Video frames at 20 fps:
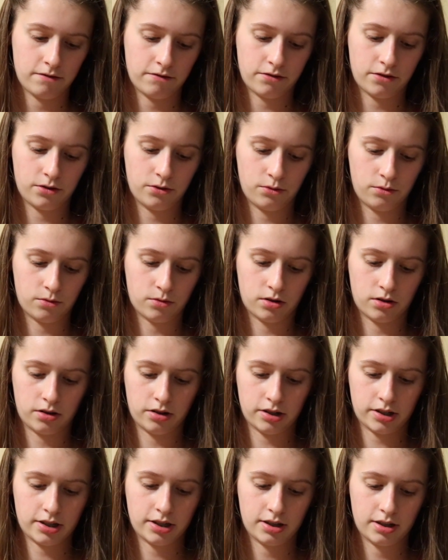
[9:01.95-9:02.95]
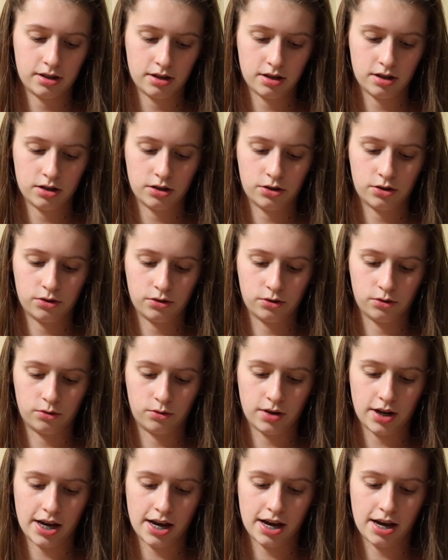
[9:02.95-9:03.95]
if you want
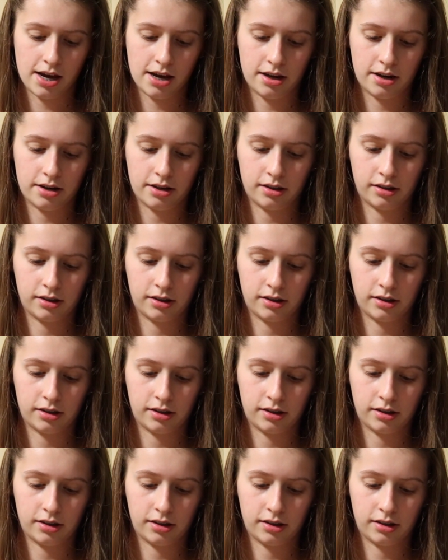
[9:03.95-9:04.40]
to add